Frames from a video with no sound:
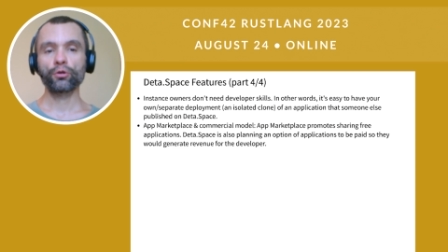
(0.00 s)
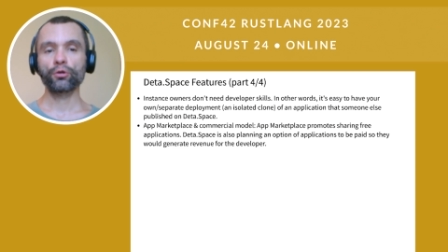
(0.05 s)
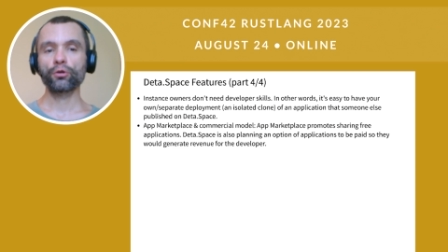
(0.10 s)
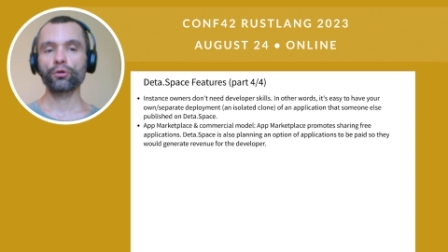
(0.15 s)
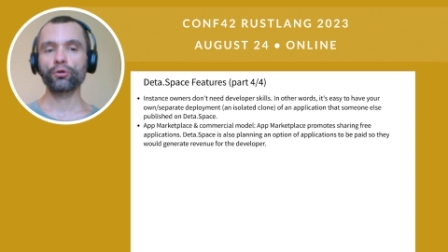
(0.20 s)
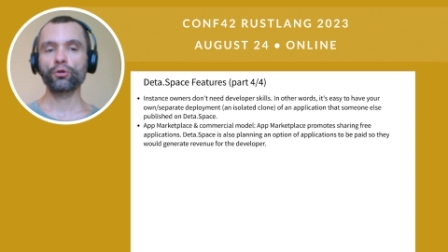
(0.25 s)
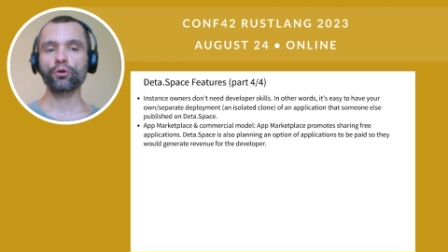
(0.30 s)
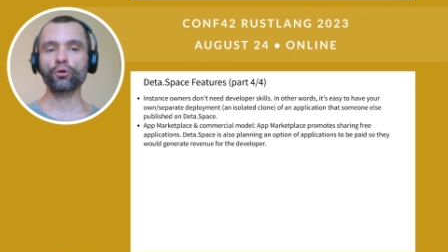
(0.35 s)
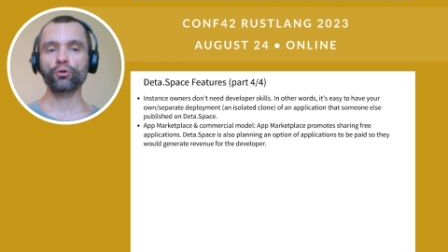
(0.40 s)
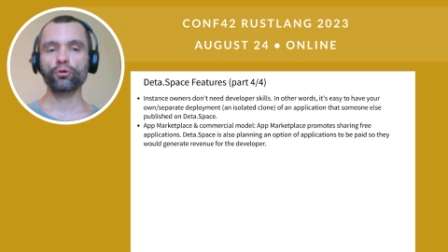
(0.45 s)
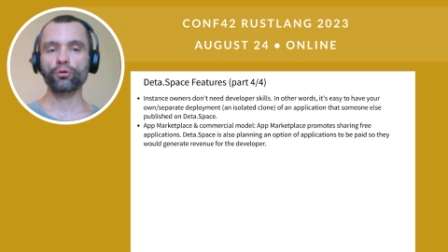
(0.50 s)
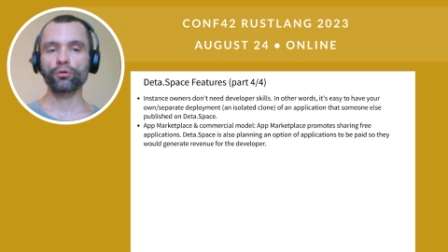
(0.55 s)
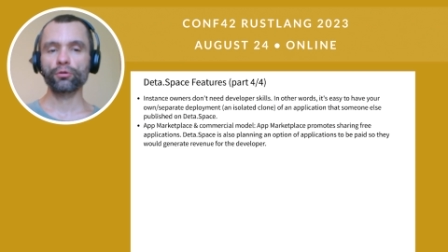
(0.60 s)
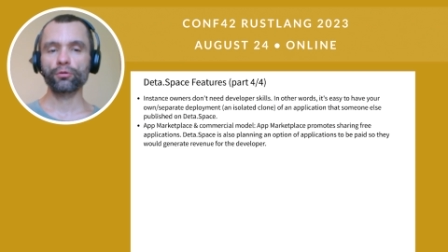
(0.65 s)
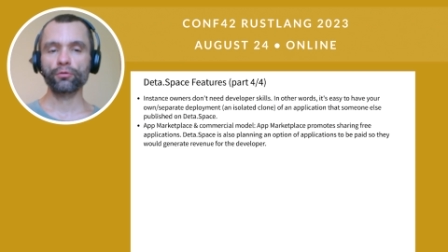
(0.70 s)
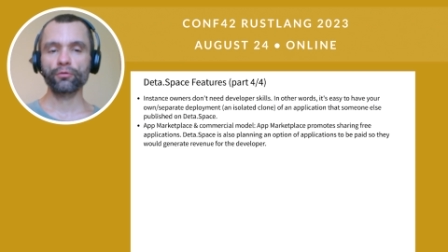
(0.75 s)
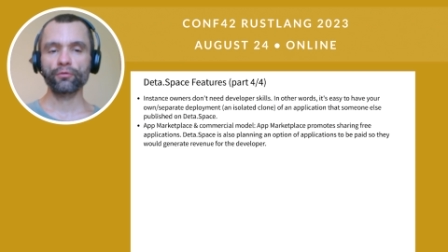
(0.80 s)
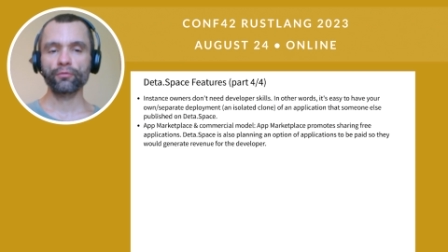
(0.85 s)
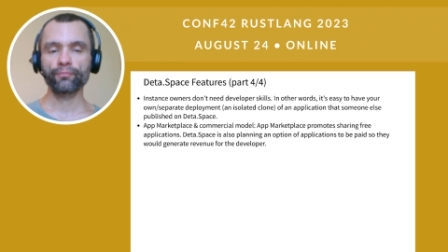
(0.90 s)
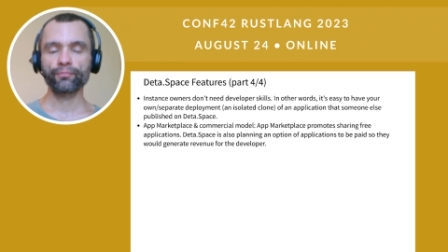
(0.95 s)
your uh,
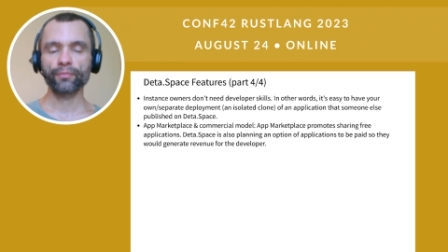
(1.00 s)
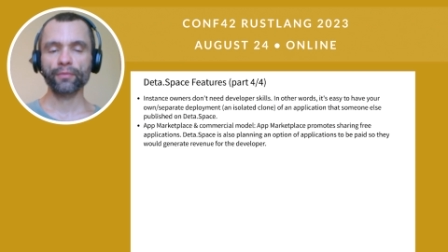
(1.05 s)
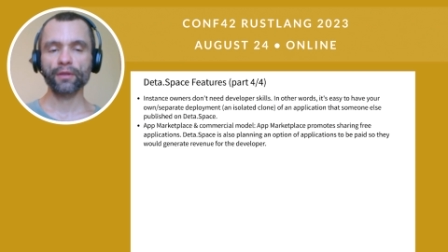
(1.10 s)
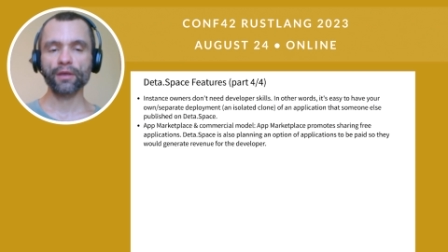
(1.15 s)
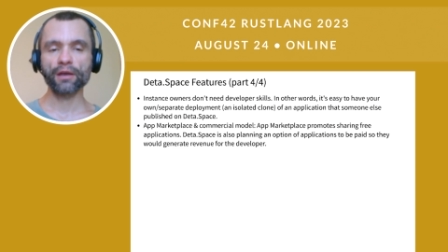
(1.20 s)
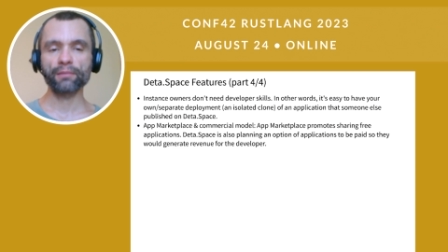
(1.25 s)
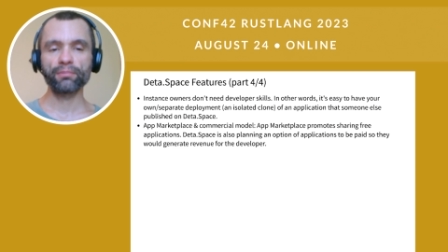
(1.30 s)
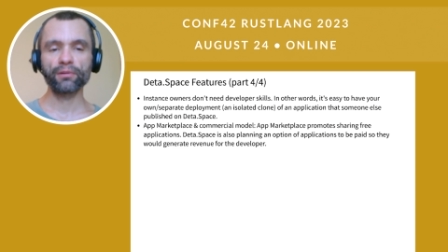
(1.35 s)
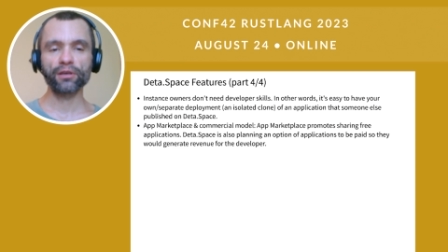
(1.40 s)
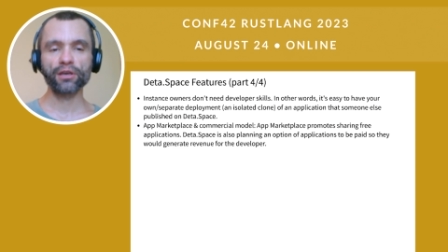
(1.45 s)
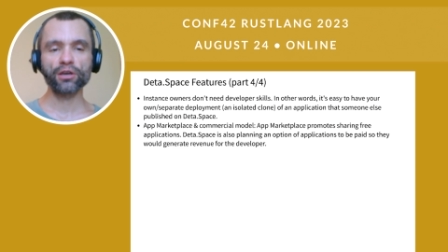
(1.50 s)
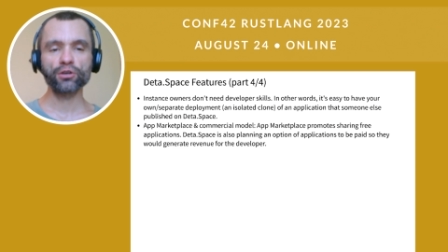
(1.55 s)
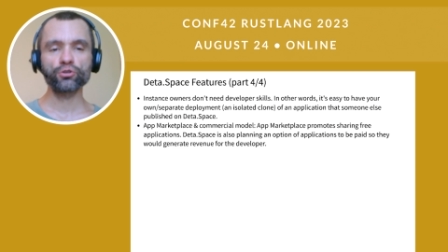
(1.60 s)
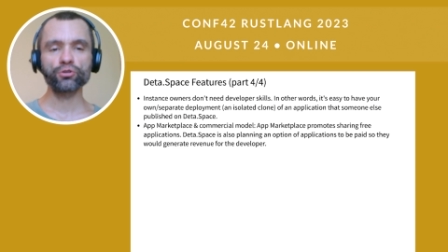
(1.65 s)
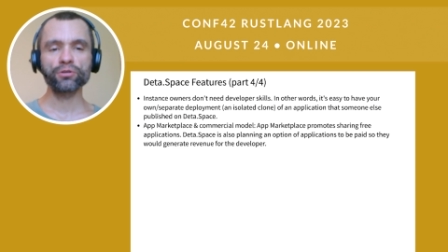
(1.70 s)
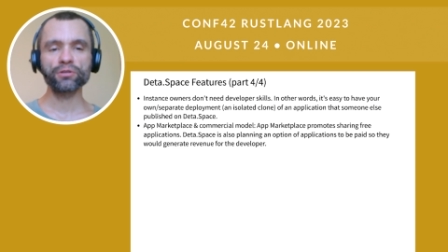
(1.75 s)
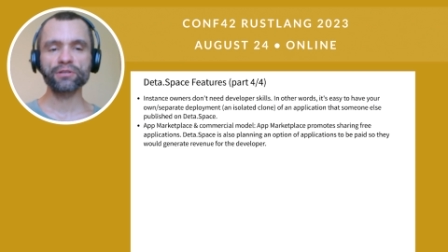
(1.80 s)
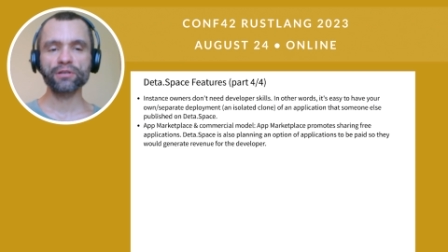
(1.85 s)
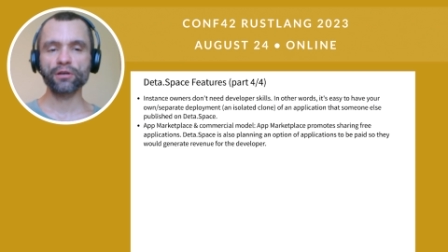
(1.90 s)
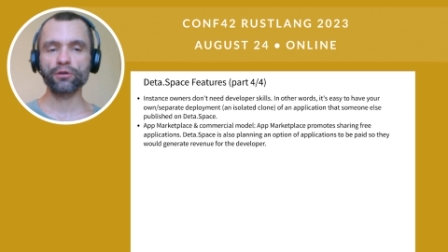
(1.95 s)

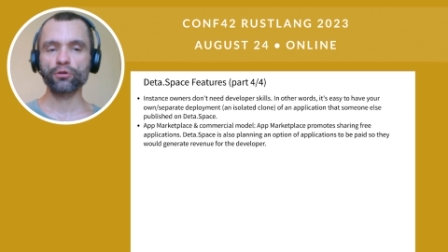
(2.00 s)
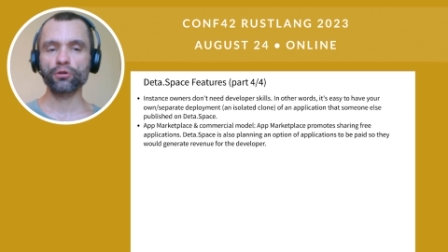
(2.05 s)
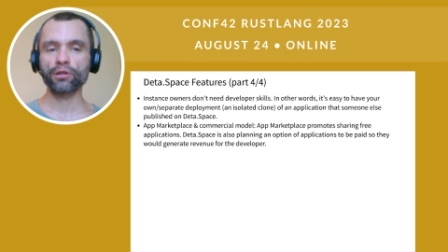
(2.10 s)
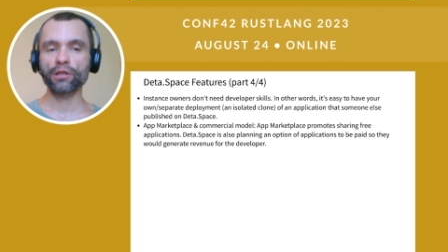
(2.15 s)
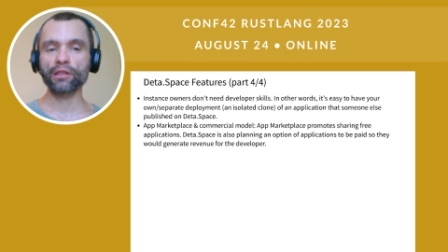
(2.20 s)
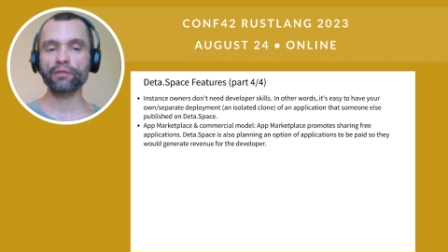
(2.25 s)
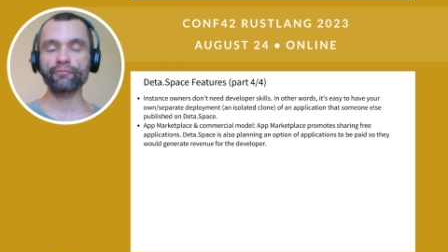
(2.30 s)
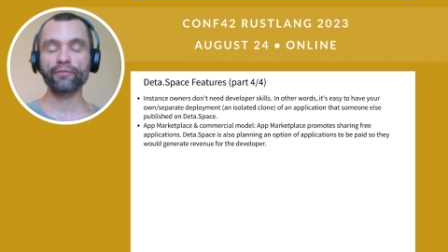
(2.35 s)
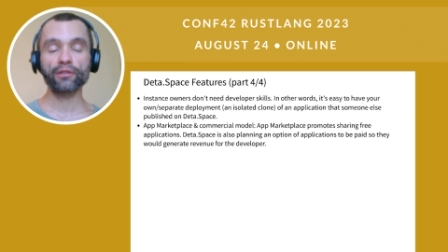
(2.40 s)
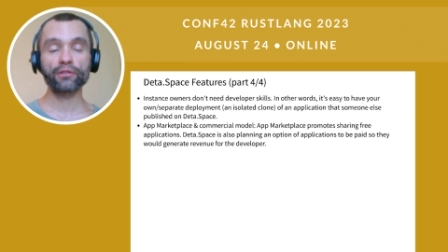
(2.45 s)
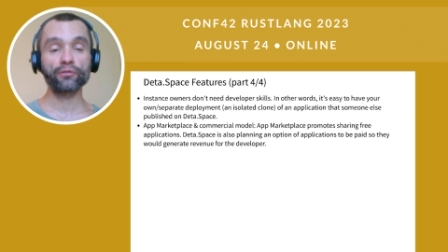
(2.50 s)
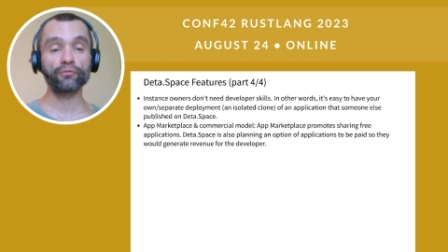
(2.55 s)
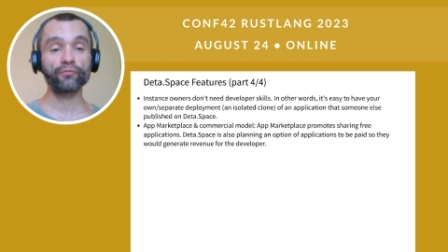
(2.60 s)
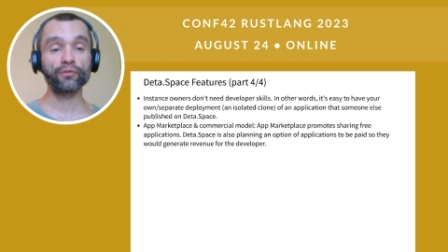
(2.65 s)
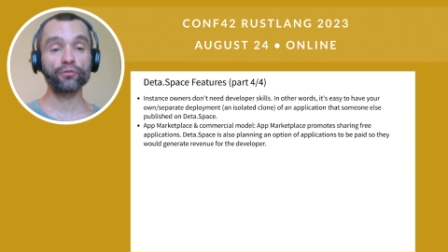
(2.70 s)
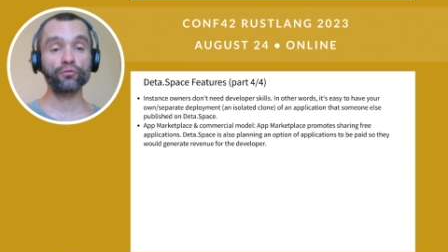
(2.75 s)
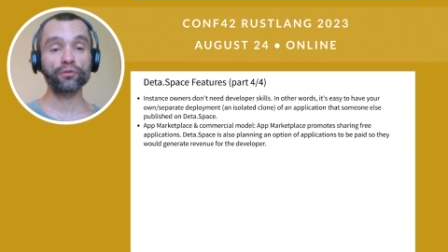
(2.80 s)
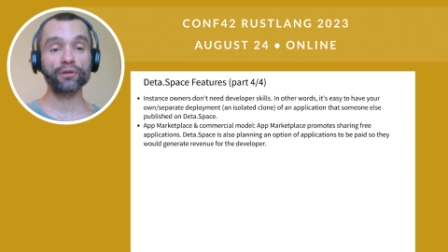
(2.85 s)
applications, or, and when you